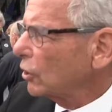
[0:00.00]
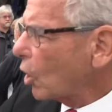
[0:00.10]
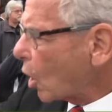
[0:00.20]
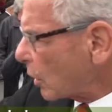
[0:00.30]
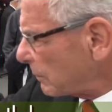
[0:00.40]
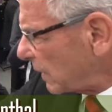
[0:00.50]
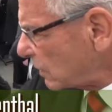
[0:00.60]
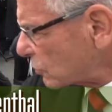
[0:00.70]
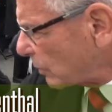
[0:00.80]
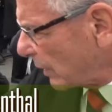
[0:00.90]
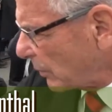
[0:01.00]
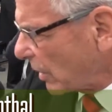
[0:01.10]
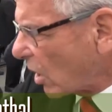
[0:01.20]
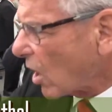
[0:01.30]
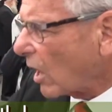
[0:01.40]
Long Beach, where we
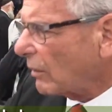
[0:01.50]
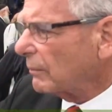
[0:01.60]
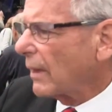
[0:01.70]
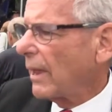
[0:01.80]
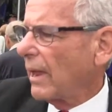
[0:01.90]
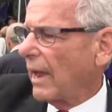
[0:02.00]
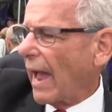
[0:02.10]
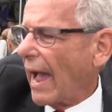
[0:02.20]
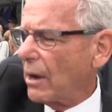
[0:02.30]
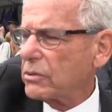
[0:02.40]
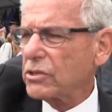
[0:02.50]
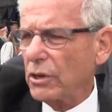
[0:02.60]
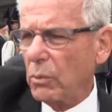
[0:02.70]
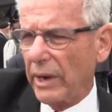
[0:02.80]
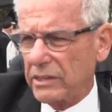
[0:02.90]
are, out to
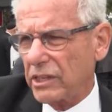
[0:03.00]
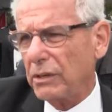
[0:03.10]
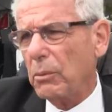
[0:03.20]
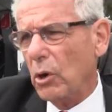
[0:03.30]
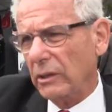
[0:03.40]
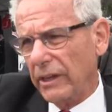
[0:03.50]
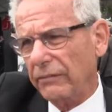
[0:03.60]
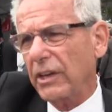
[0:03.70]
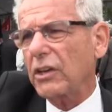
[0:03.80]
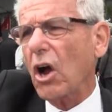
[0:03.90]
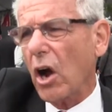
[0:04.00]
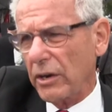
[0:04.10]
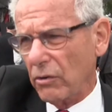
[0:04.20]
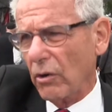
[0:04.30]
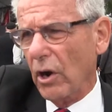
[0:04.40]
where Tibor lived in
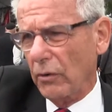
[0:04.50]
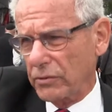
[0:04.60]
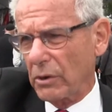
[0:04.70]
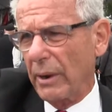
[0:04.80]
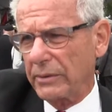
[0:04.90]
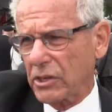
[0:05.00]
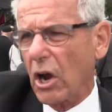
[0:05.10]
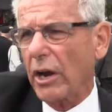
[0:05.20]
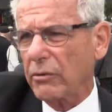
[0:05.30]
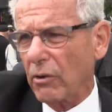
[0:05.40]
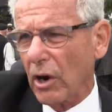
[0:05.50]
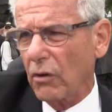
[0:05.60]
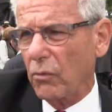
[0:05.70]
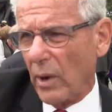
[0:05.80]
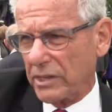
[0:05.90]
Garden Grove. So it's Garden
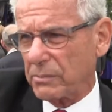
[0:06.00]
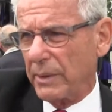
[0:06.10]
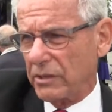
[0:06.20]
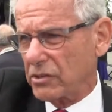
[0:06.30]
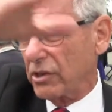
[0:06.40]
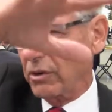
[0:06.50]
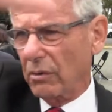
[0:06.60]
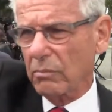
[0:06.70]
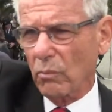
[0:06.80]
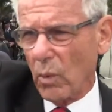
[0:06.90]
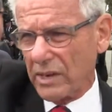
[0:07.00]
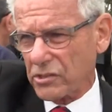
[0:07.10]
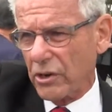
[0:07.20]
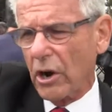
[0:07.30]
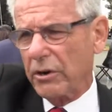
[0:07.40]
Grove, Westminster,
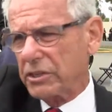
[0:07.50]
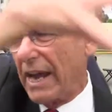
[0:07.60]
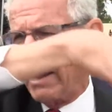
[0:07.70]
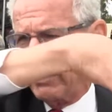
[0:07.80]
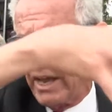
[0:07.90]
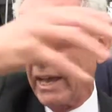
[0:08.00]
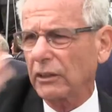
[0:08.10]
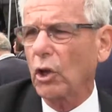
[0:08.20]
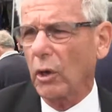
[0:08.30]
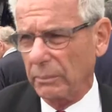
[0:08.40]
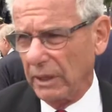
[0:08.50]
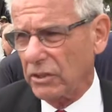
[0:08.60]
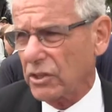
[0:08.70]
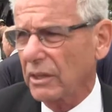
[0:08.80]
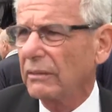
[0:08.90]
Western Orange County, and Long
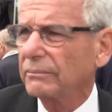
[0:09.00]
Beach.